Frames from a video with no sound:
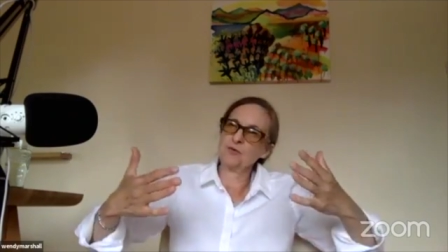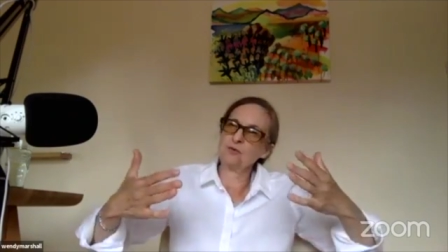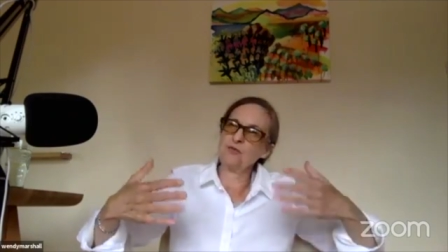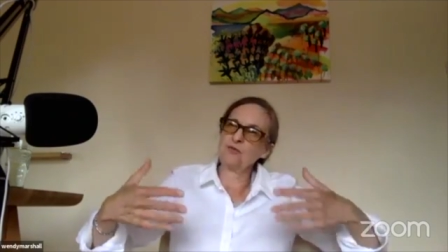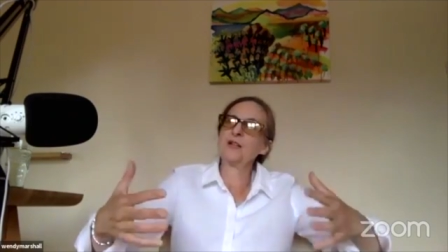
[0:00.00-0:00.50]

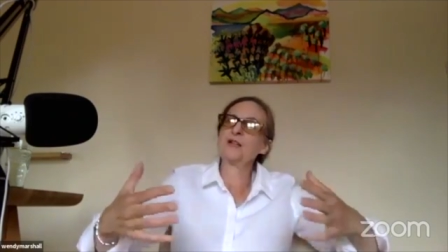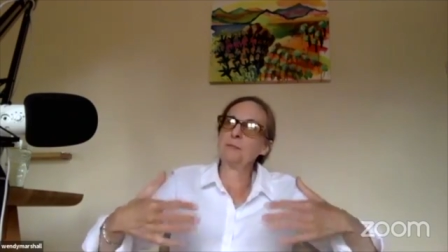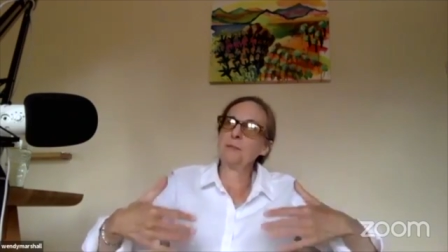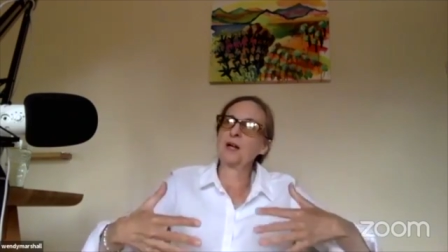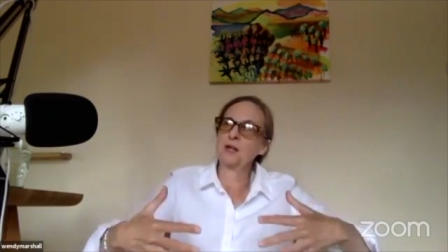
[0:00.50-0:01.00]
reflect it
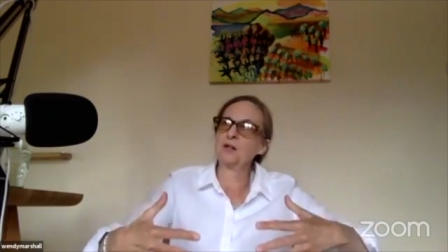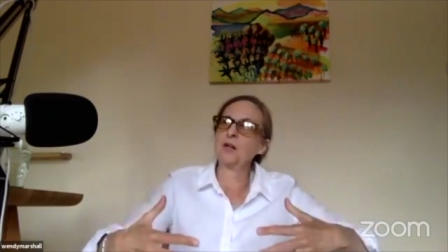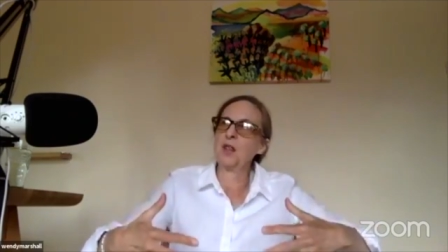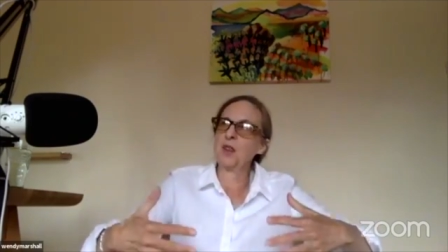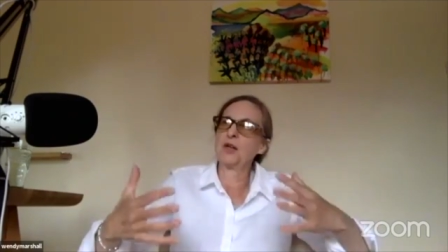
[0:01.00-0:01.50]
back
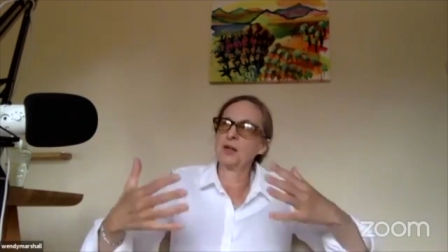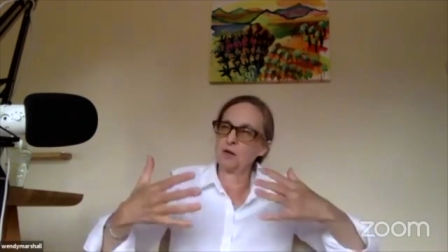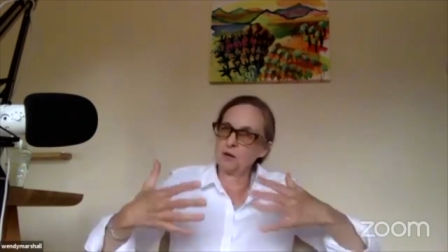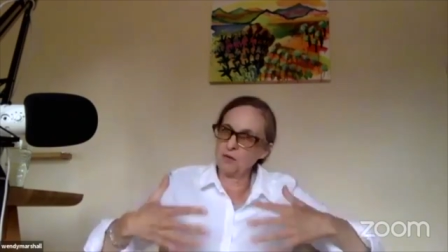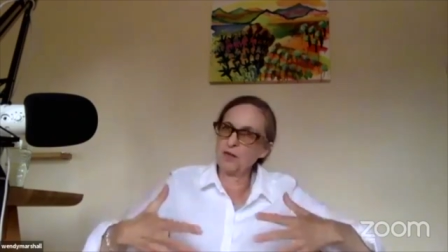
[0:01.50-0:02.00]
and think
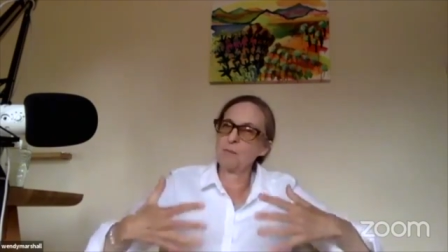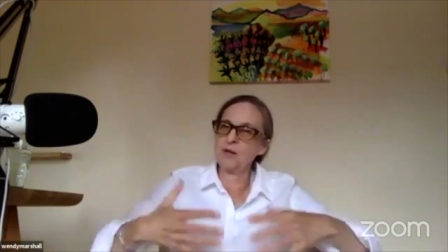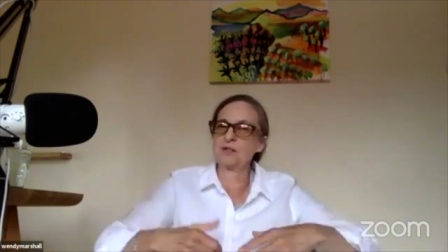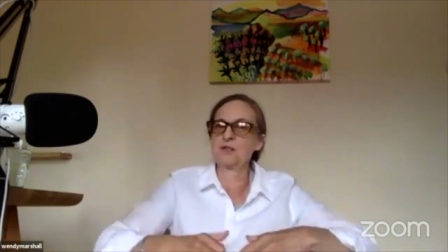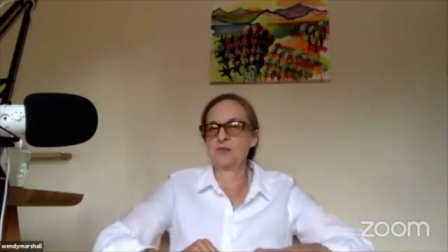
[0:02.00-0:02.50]
that
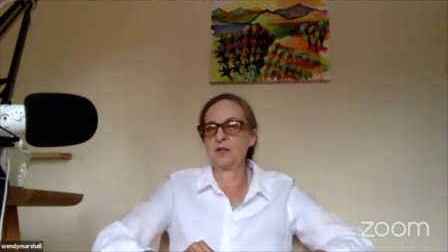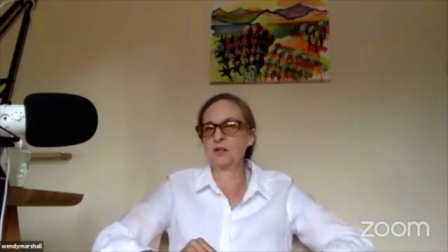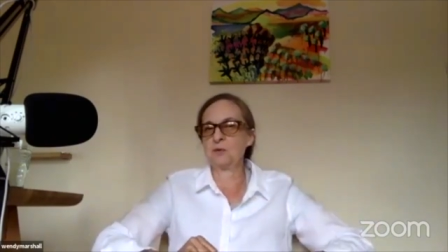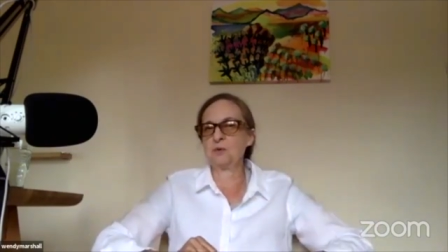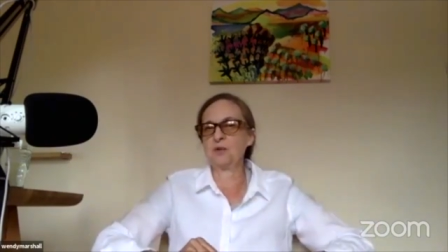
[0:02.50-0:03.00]
makes us
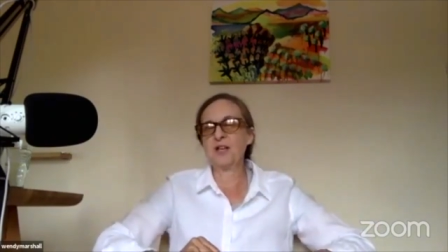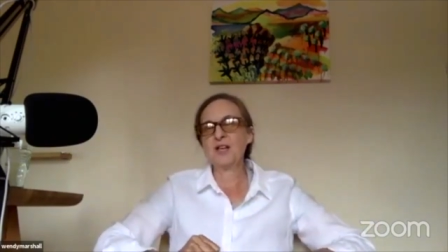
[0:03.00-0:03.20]
valuable.